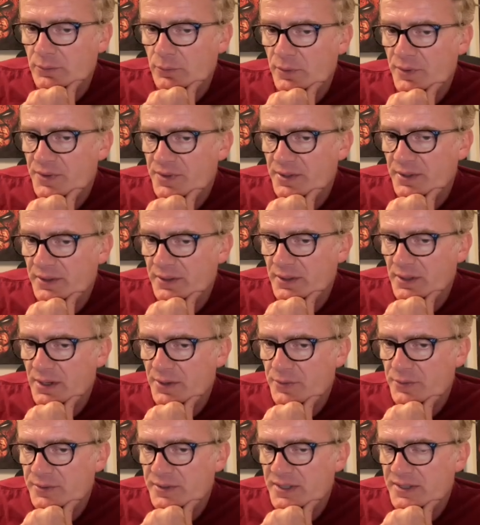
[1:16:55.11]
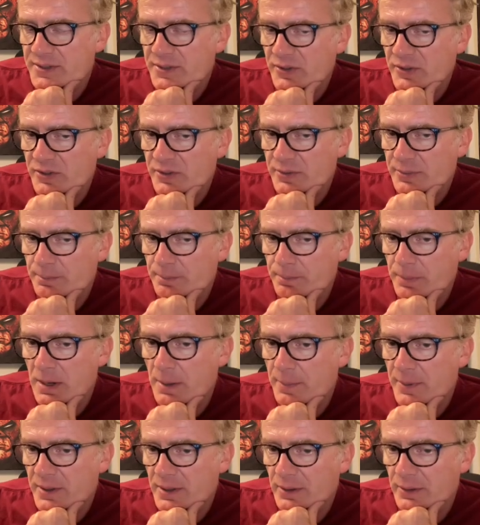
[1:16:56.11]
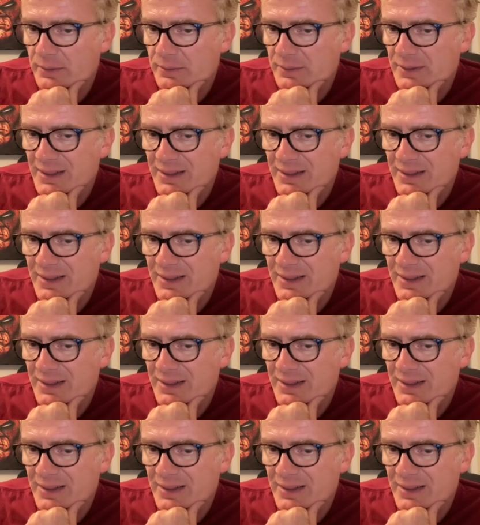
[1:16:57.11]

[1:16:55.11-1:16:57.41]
with the other details popping out.